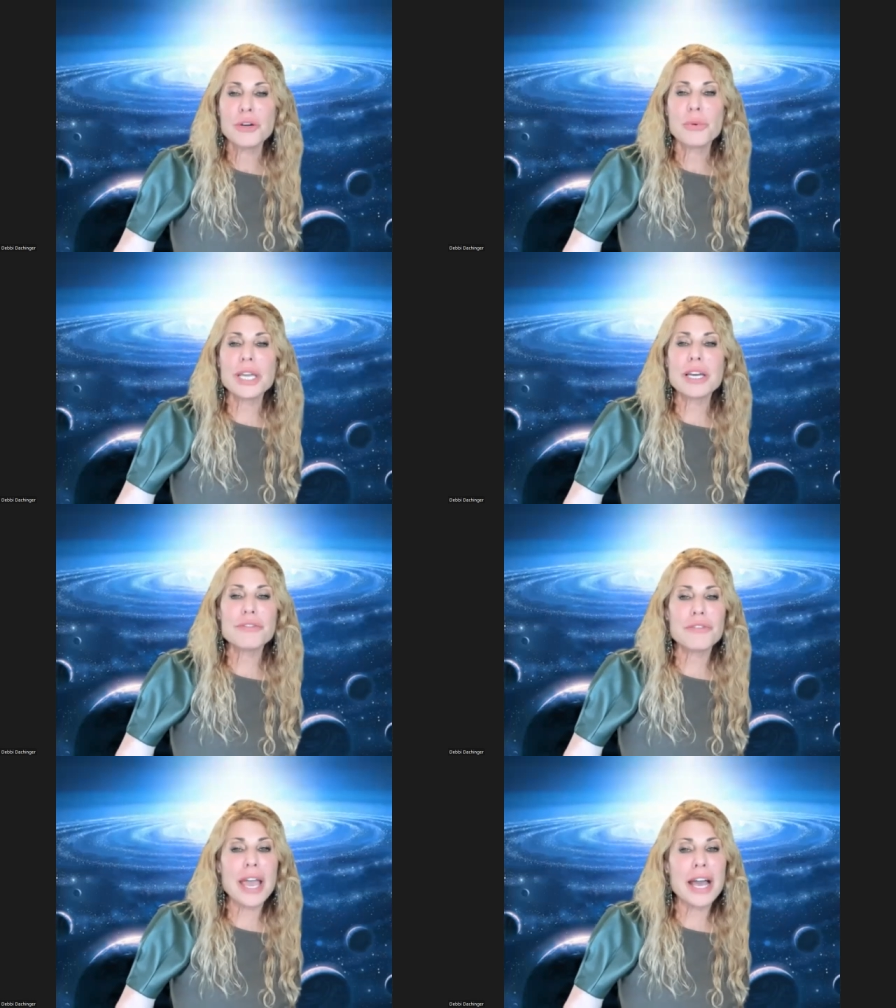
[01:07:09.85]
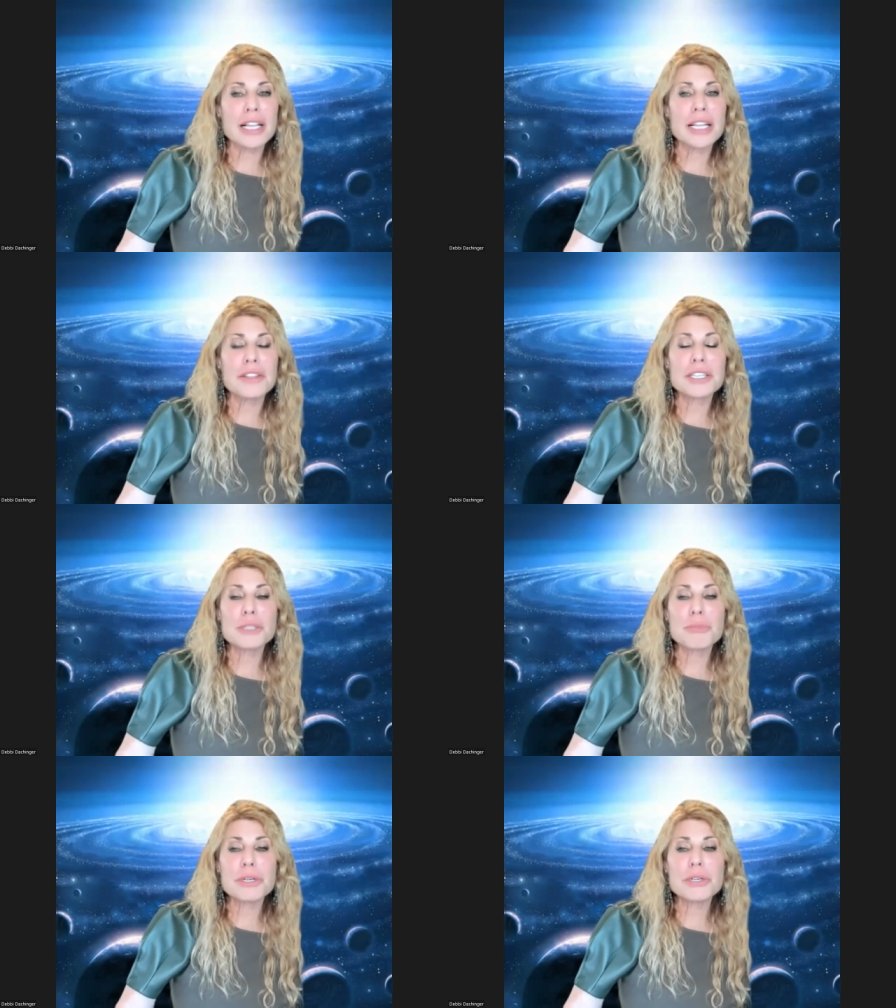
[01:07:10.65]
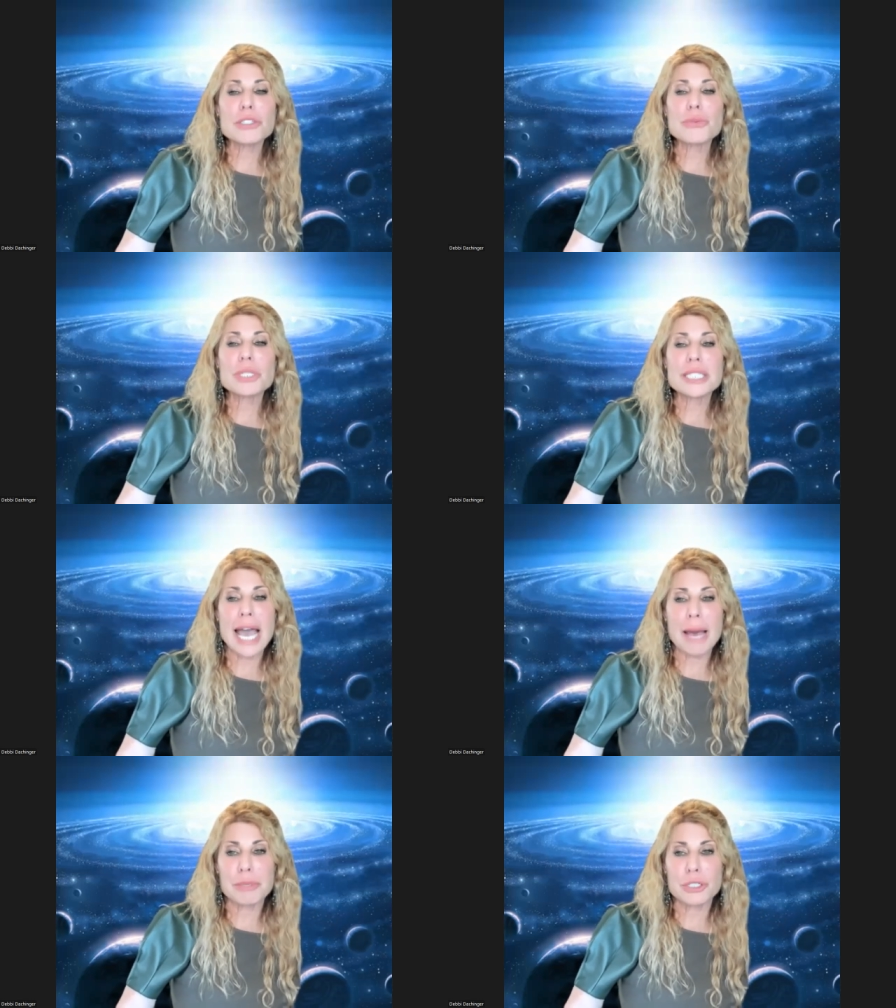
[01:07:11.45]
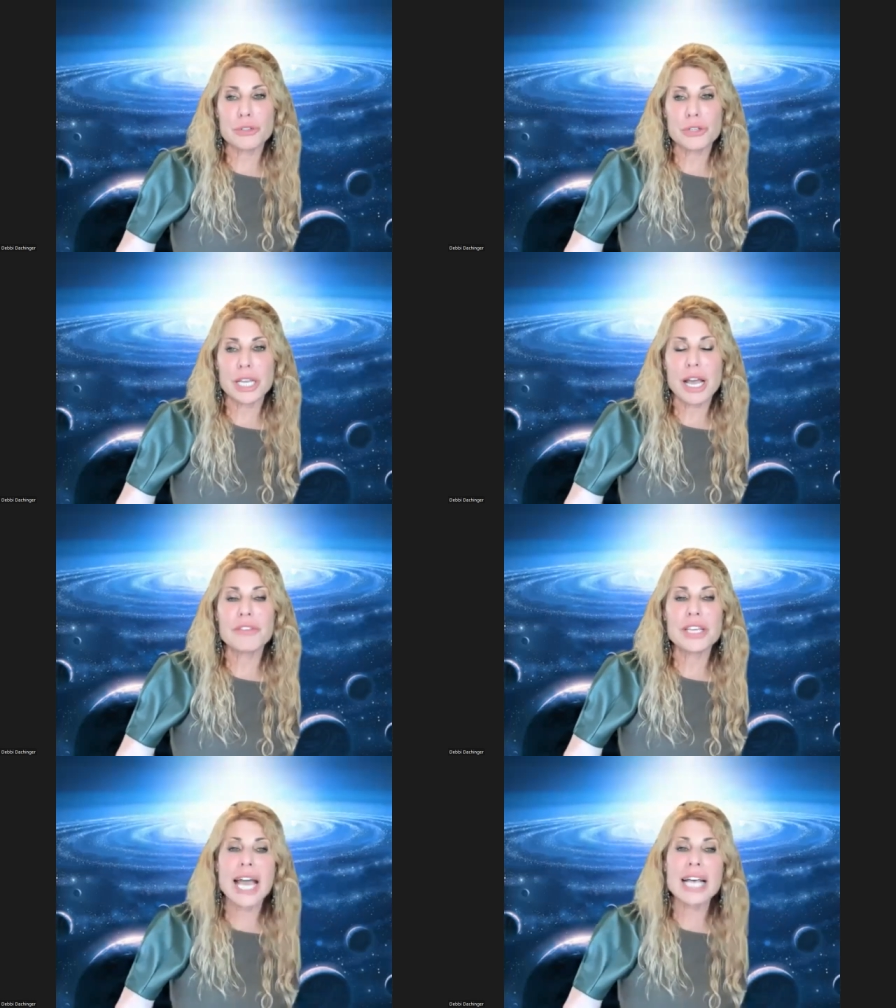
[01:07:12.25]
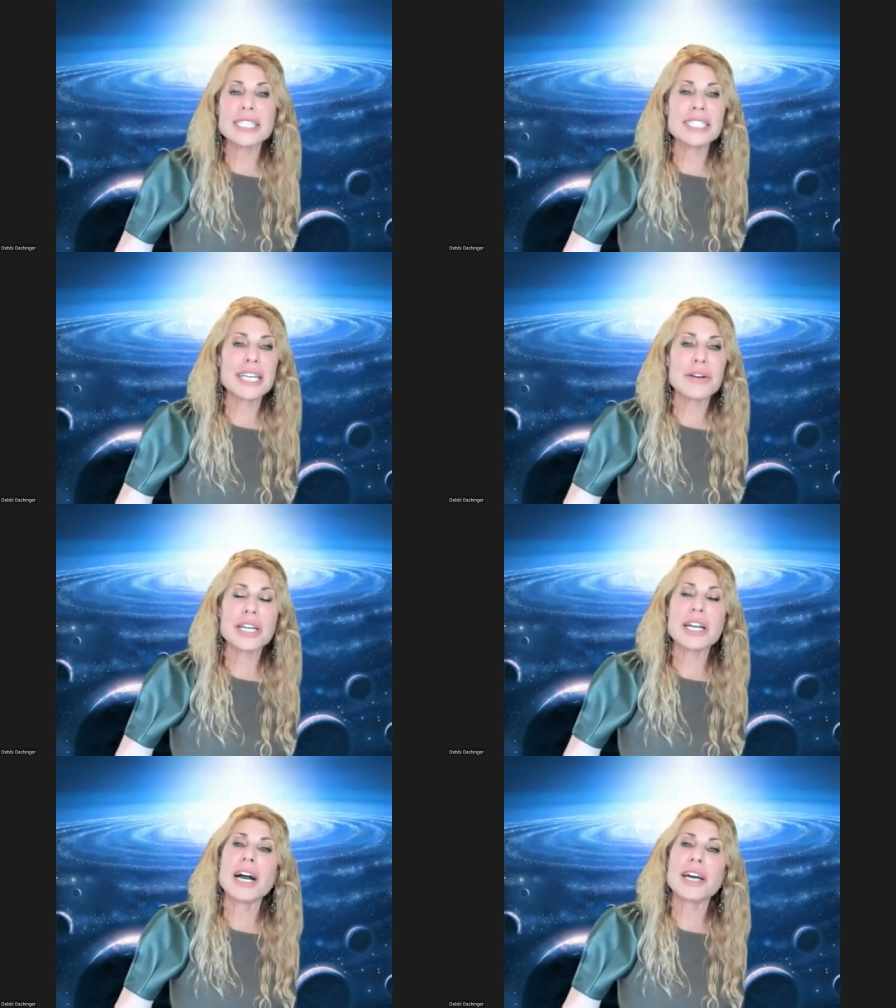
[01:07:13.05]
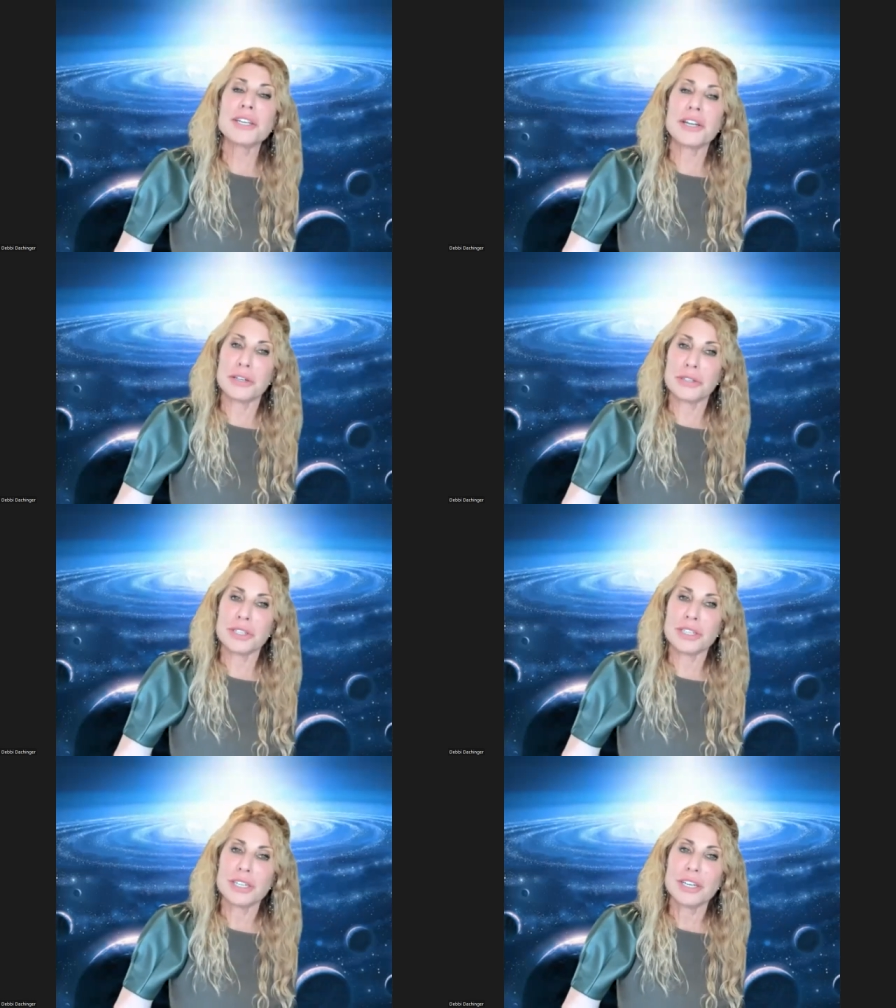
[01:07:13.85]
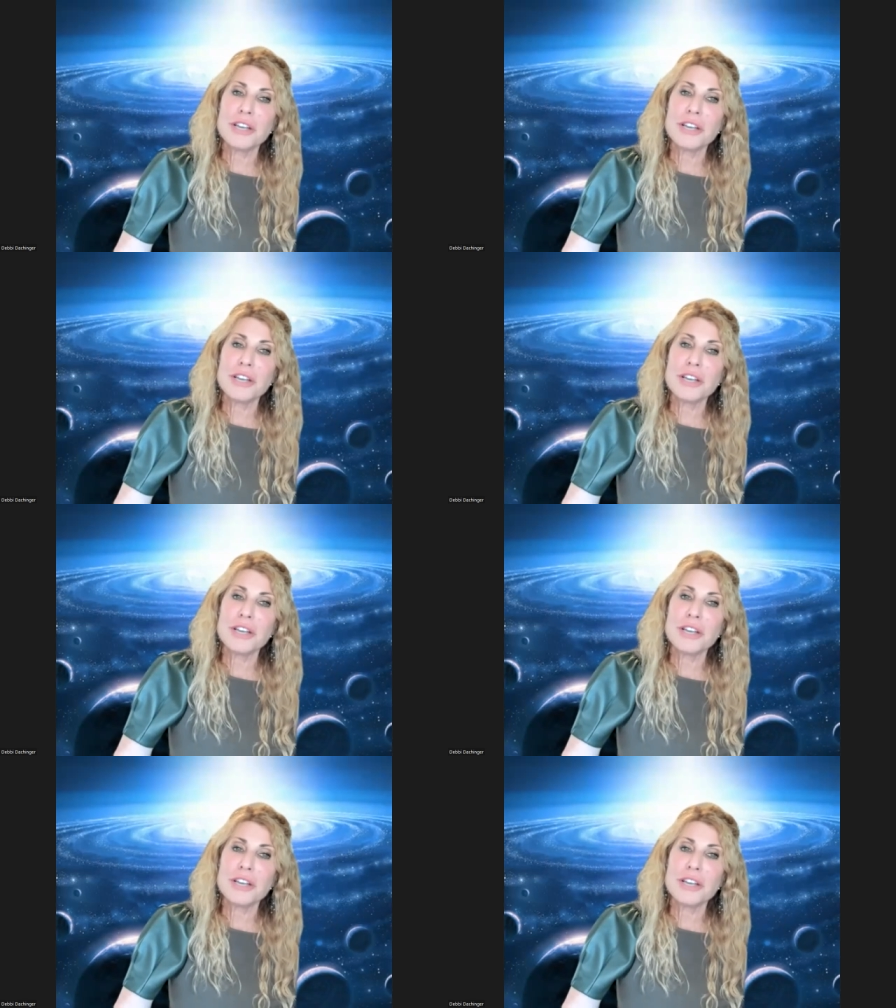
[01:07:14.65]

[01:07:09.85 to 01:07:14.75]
we unveil the spiritual tapestry of the esoteric unknown,